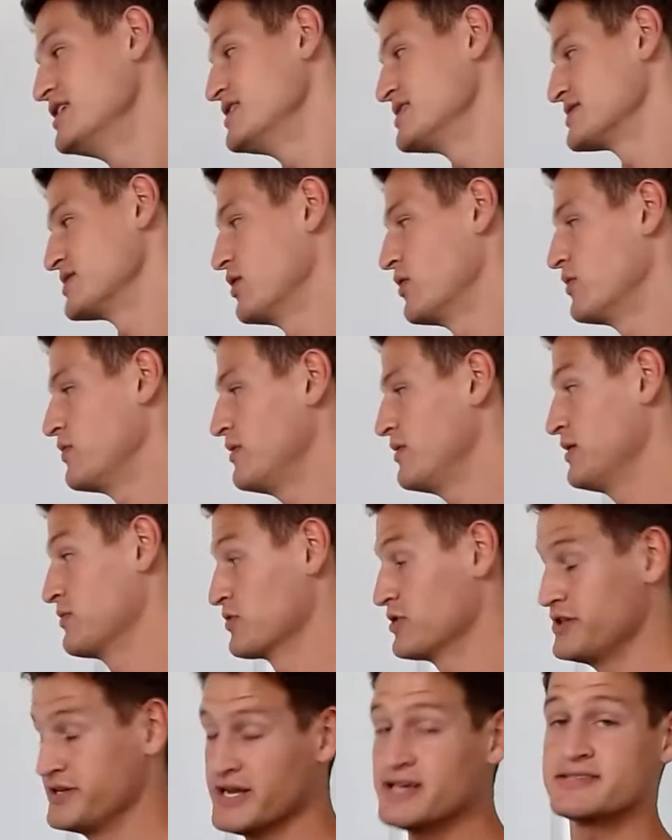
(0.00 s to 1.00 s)
So it
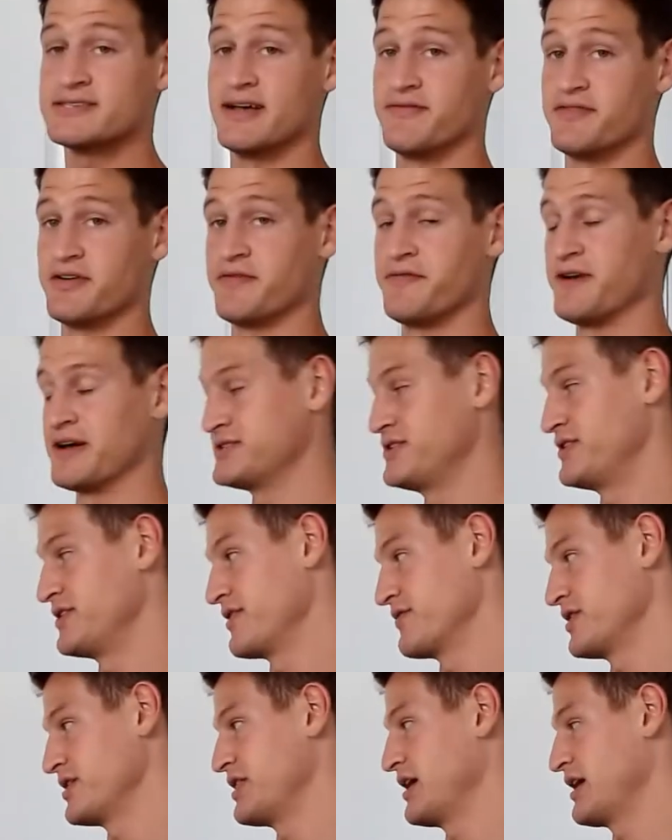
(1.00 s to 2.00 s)
really does have an effect on
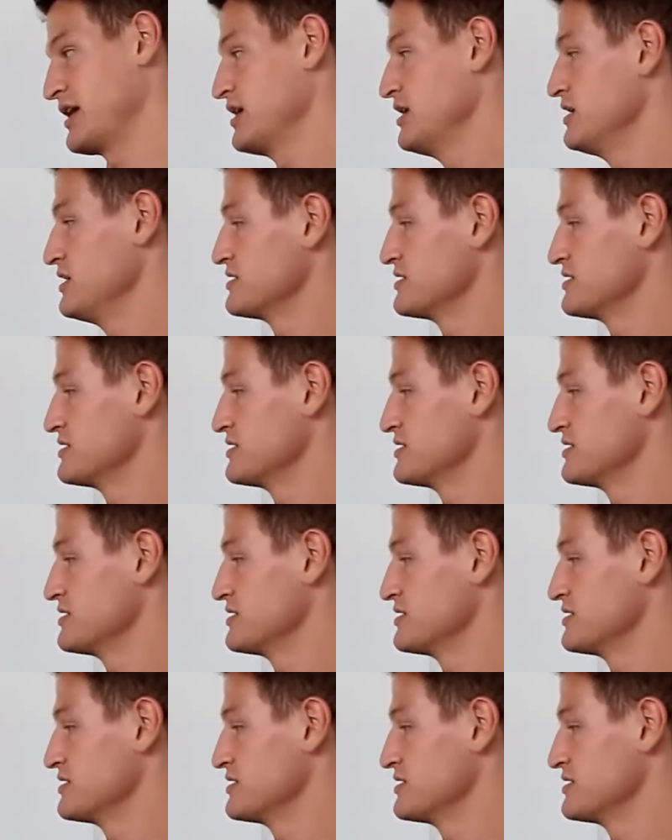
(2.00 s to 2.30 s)
everything.